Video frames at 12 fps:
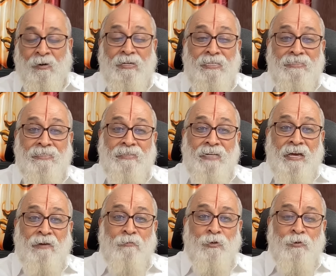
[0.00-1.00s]
What is it
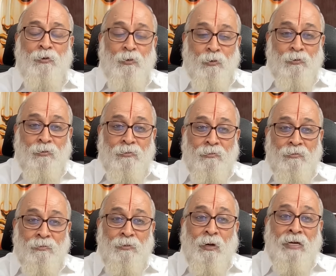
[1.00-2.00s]
I have to do
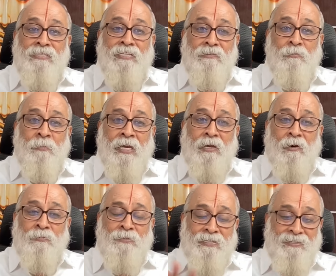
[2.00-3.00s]
to achieve
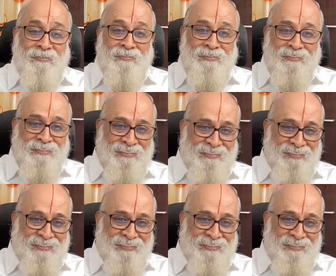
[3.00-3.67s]
my object?